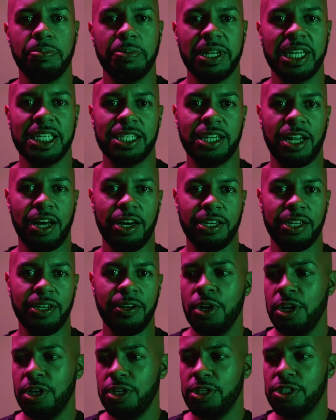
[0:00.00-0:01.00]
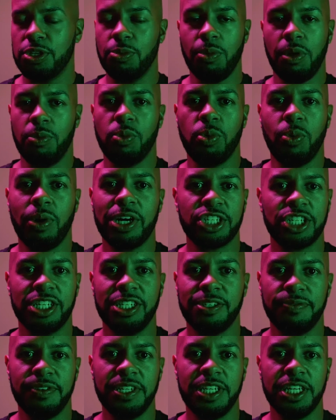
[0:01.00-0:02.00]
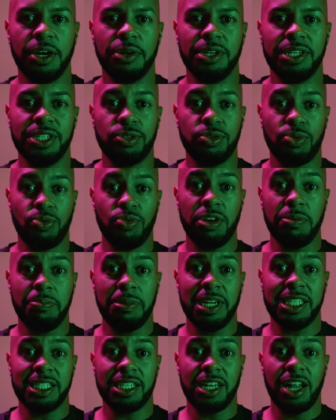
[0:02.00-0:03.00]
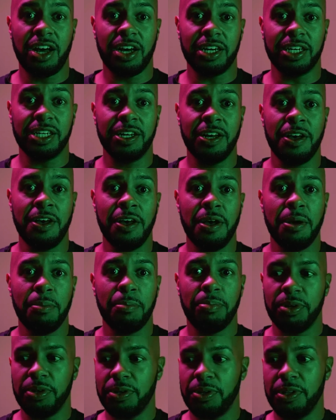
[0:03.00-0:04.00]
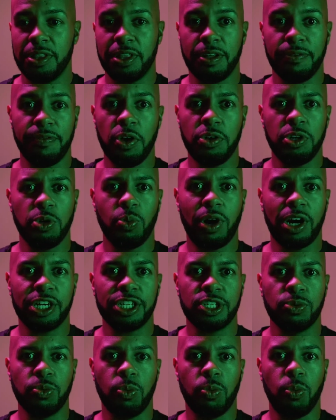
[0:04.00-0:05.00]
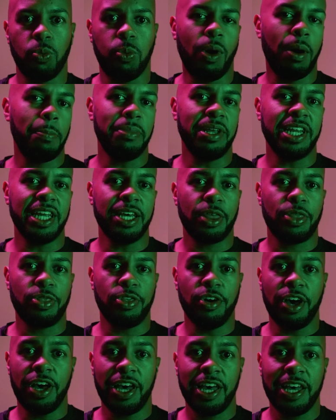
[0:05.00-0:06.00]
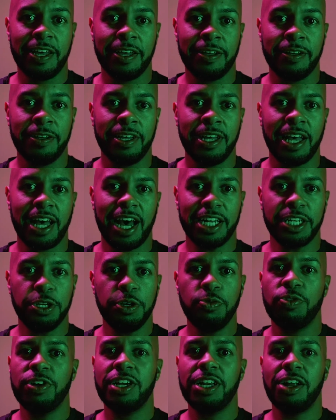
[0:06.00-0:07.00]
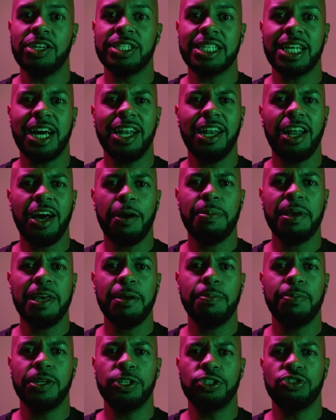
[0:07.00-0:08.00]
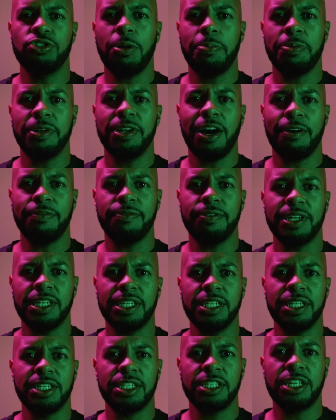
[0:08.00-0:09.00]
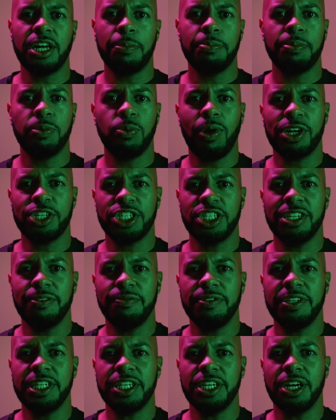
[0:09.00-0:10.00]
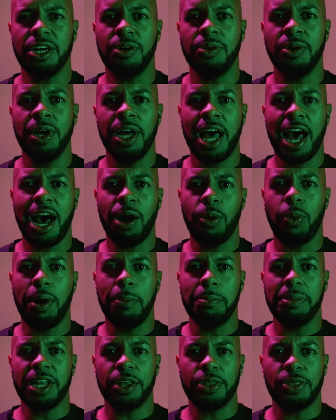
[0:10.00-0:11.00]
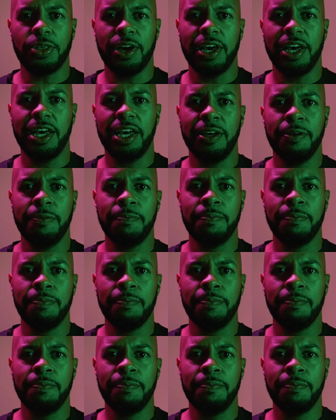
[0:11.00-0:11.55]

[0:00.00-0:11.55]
minutes long, someone will watch this video that's 3 minutes long, but they've only watched 1 minute 30. And you realise that a lot of people are dropping off and stop watching the video at 1 minute 30.